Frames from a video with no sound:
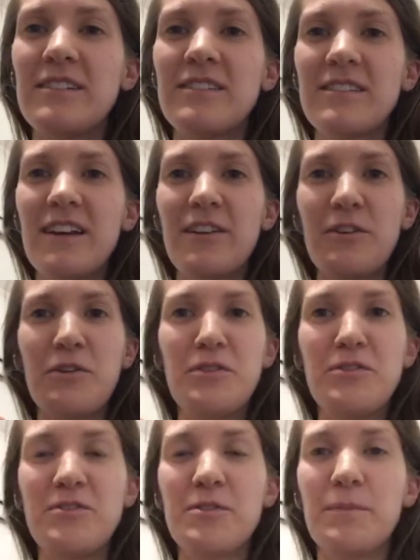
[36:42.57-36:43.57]
Just get a little
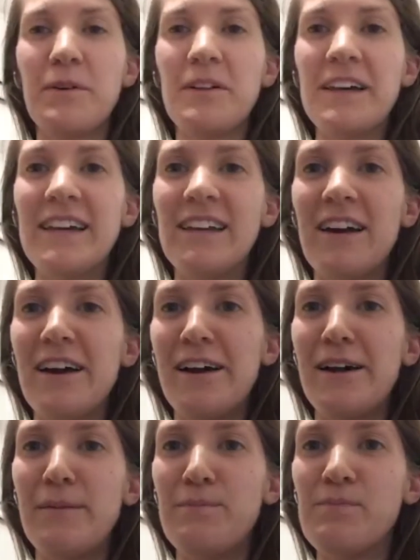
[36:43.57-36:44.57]
NutriBullet.
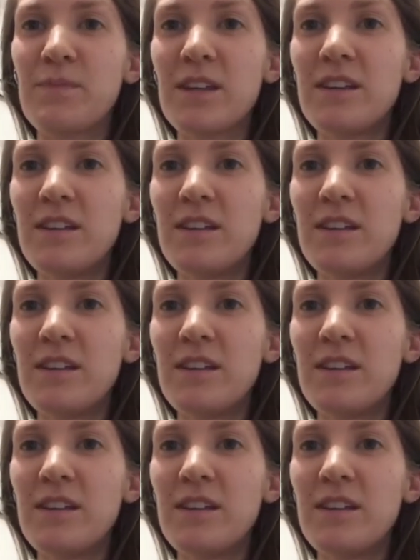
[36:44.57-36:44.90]
Um,